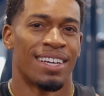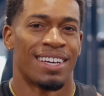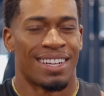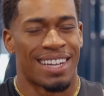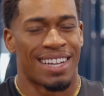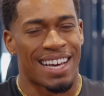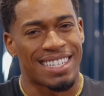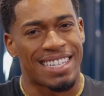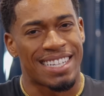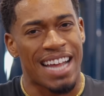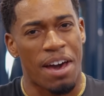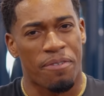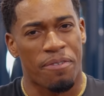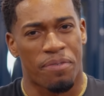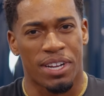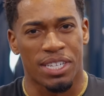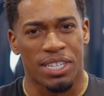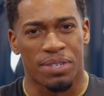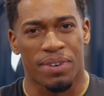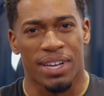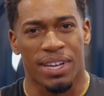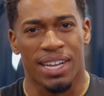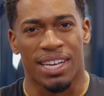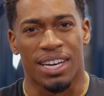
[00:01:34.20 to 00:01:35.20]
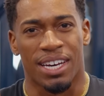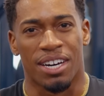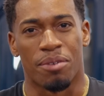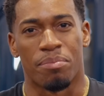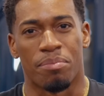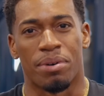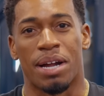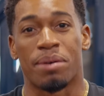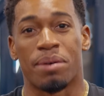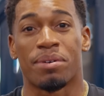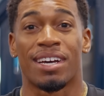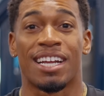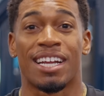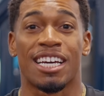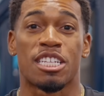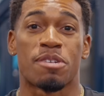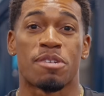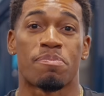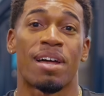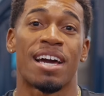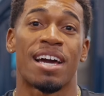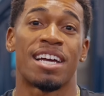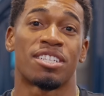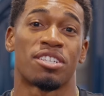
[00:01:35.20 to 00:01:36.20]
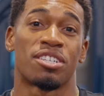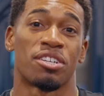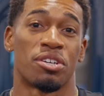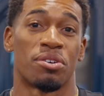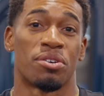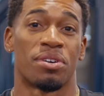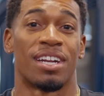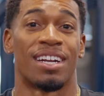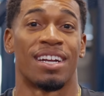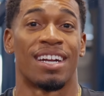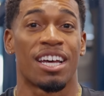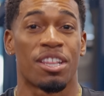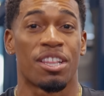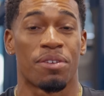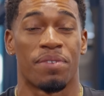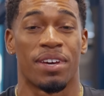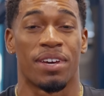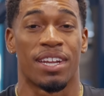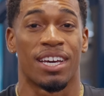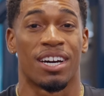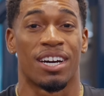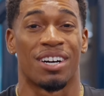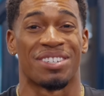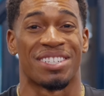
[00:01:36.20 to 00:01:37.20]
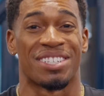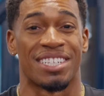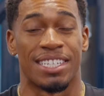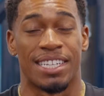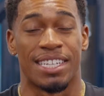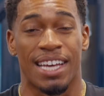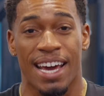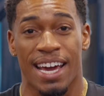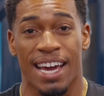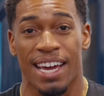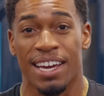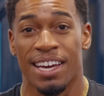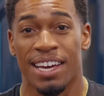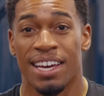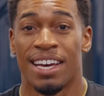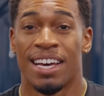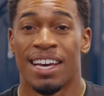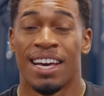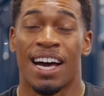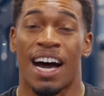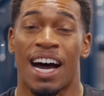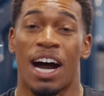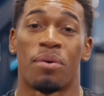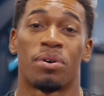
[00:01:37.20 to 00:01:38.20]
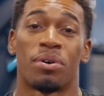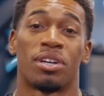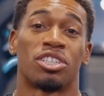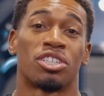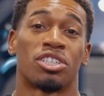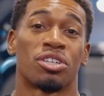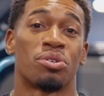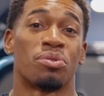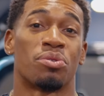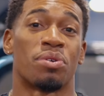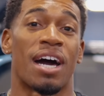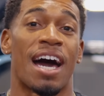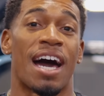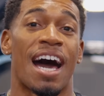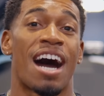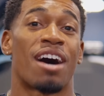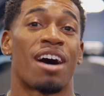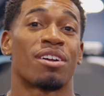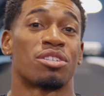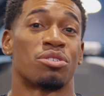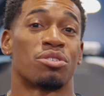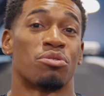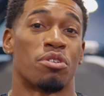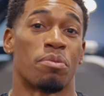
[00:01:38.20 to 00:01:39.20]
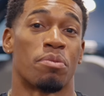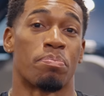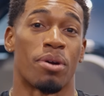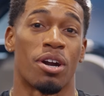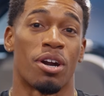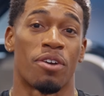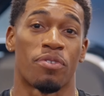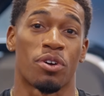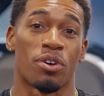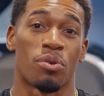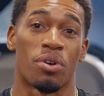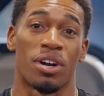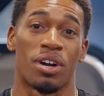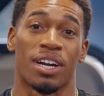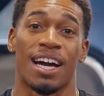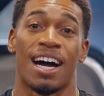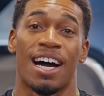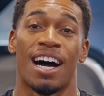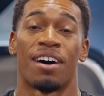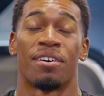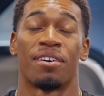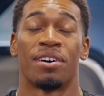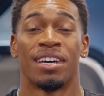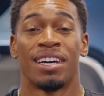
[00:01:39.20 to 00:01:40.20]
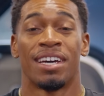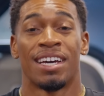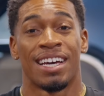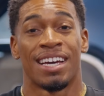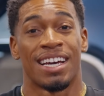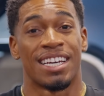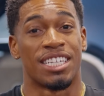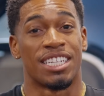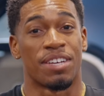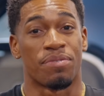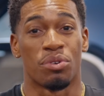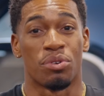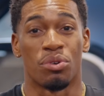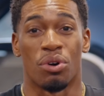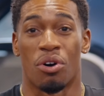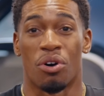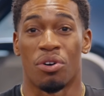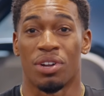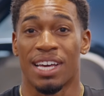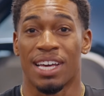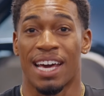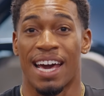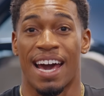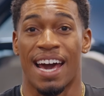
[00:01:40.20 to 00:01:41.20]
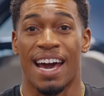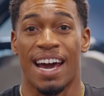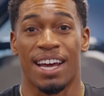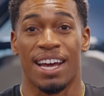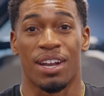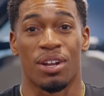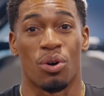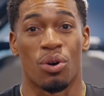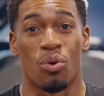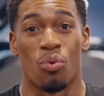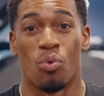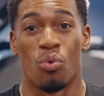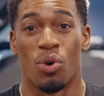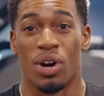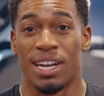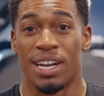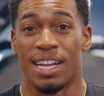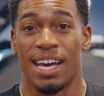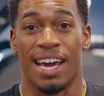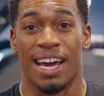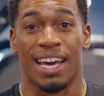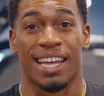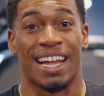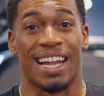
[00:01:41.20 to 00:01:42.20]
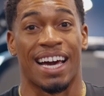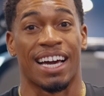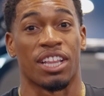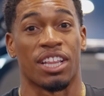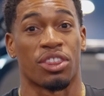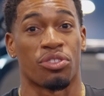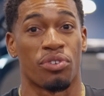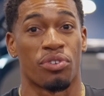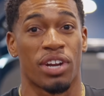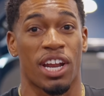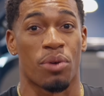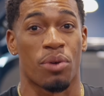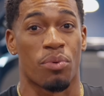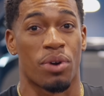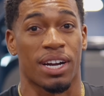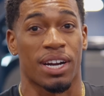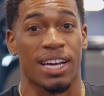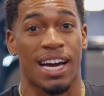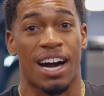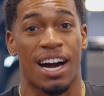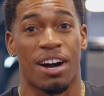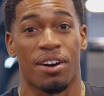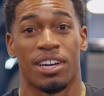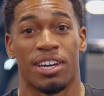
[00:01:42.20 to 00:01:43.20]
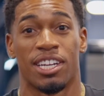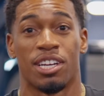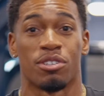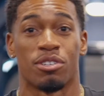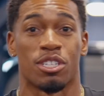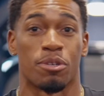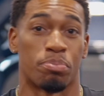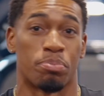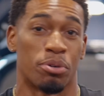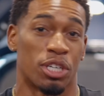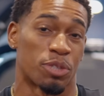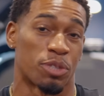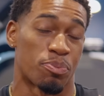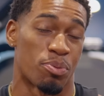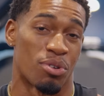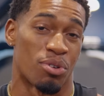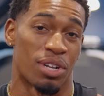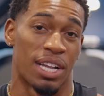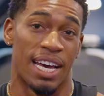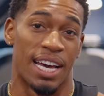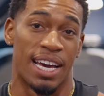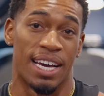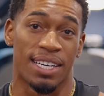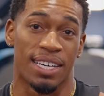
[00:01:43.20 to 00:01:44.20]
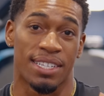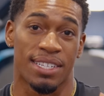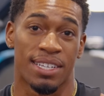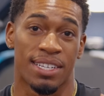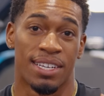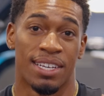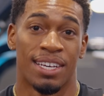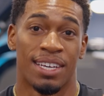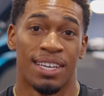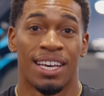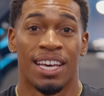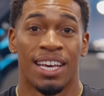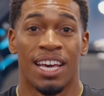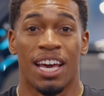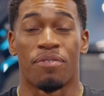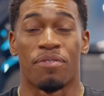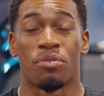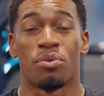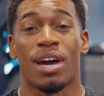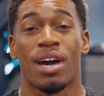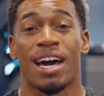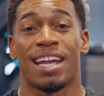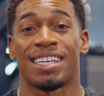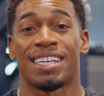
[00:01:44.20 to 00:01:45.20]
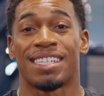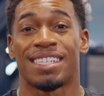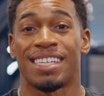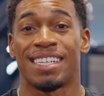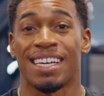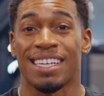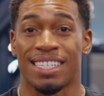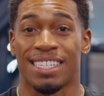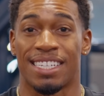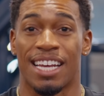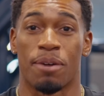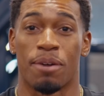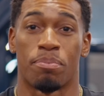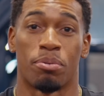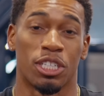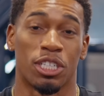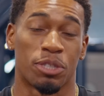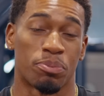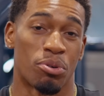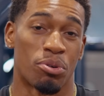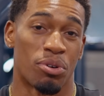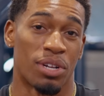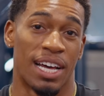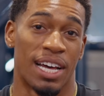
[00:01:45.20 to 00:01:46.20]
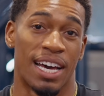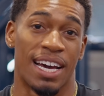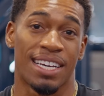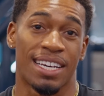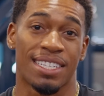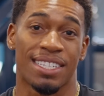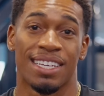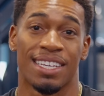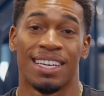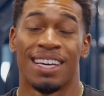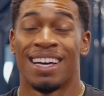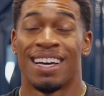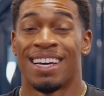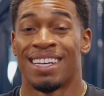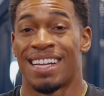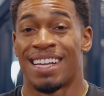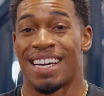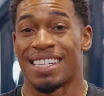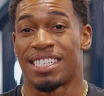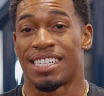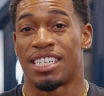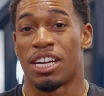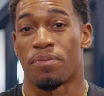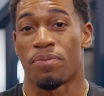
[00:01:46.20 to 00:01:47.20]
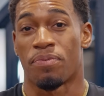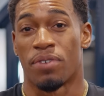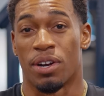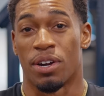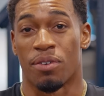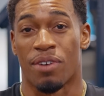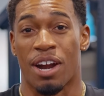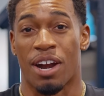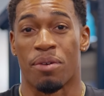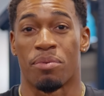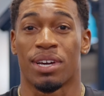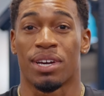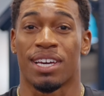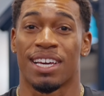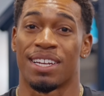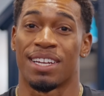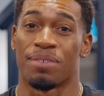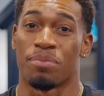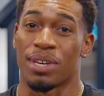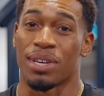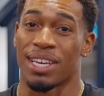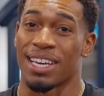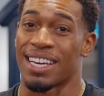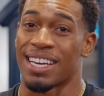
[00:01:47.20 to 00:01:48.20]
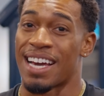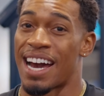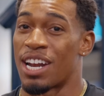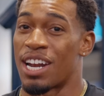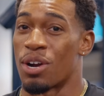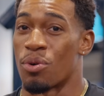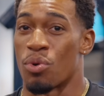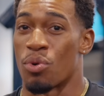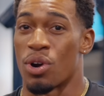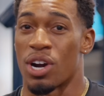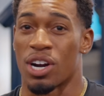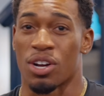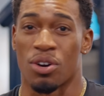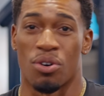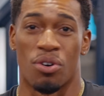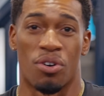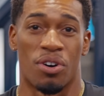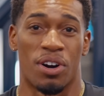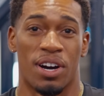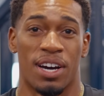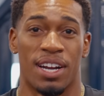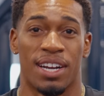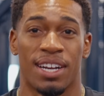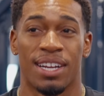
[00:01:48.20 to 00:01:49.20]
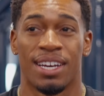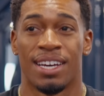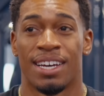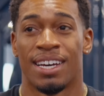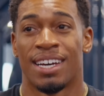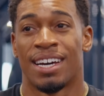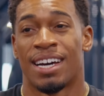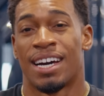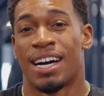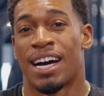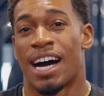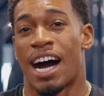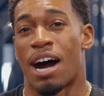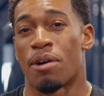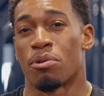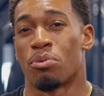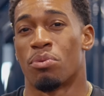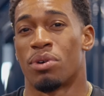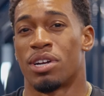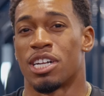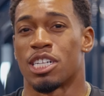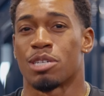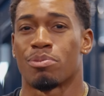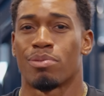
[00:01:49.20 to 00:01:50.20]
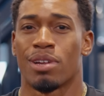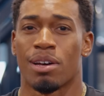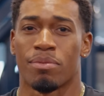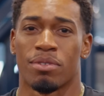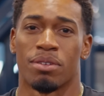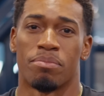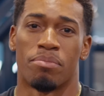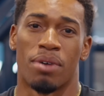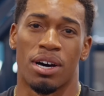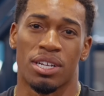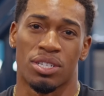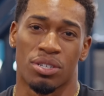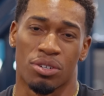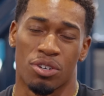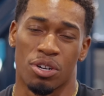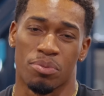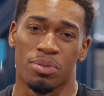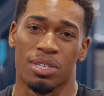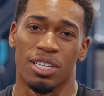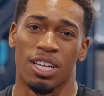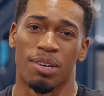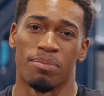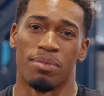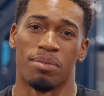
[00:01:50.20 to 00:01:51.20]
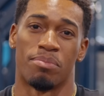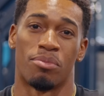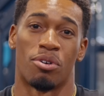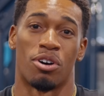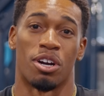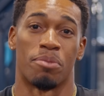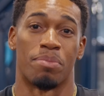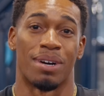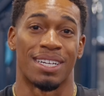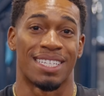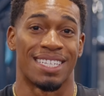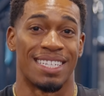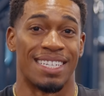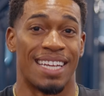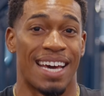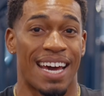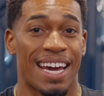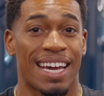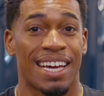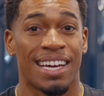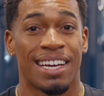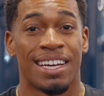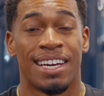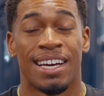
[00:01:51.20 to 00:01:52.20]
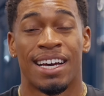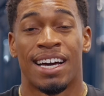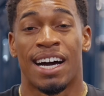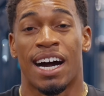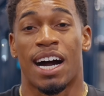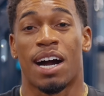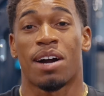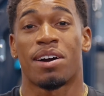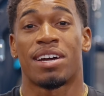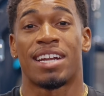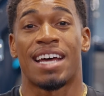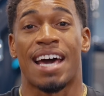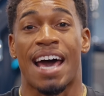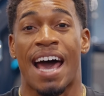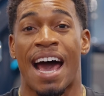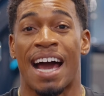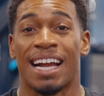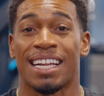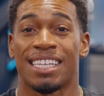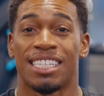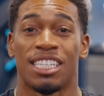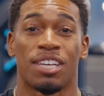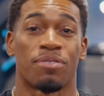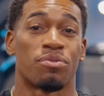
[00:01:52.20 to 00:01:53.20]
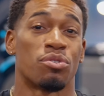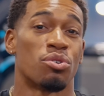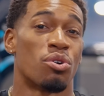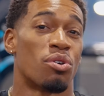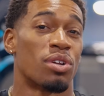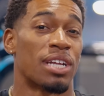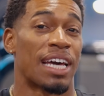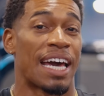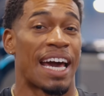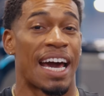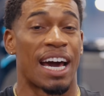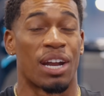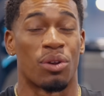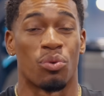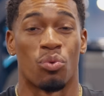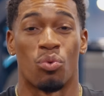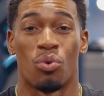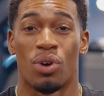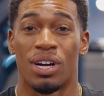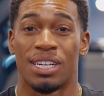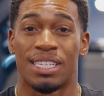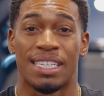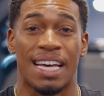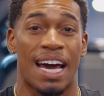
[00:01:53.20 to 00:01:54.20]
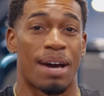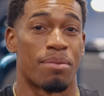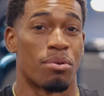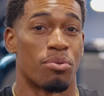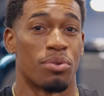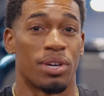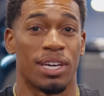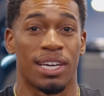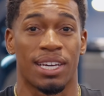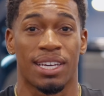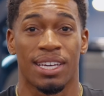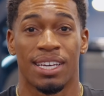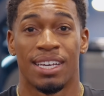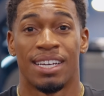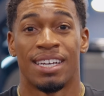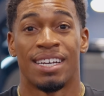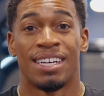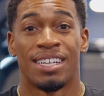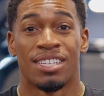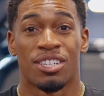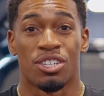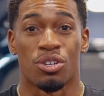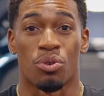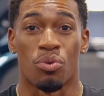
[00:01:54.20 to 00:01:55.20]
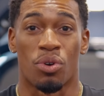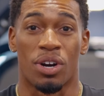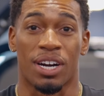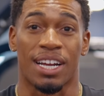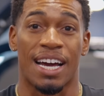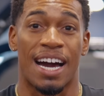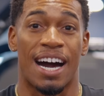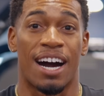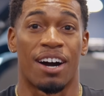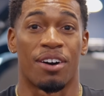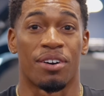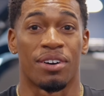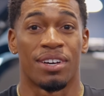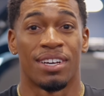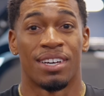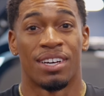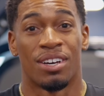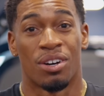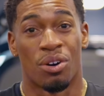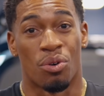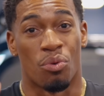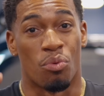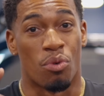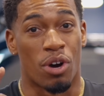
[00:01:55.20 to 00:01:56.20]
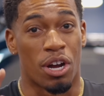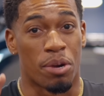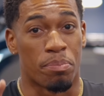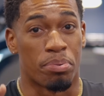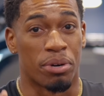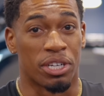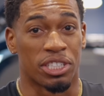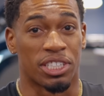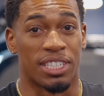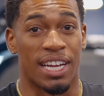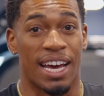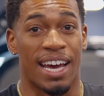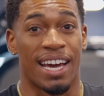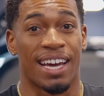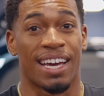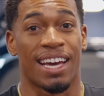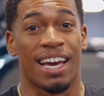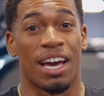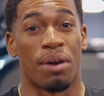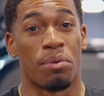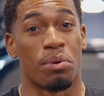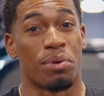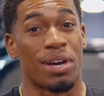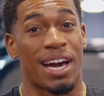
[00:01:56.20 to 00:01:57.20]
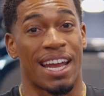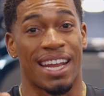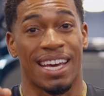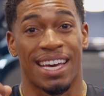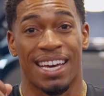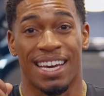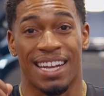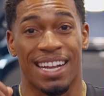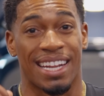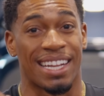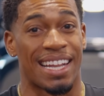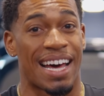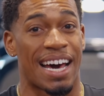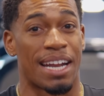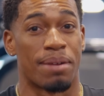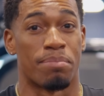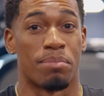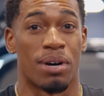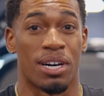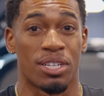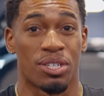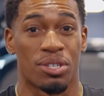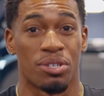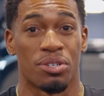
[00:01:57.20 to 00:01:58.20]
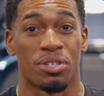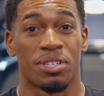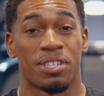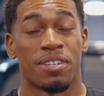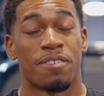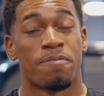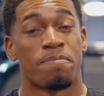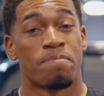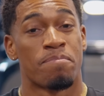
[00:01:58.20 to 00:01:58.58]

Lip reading: That's not for this video, but I'm gonna explain to you in another video. Today, I wanna show you how to do the perfect workout is if you only had one day, like a 3-day workout and it was a push-pull legs. If you had a 6-day push-pull legs, that's different, right? We can kind of work on how we wanna split up the muscle groups a little bit more. But today, I'm gonna act as if you only had one time a week to work out, one push day, and we've got to hit a lot of muscles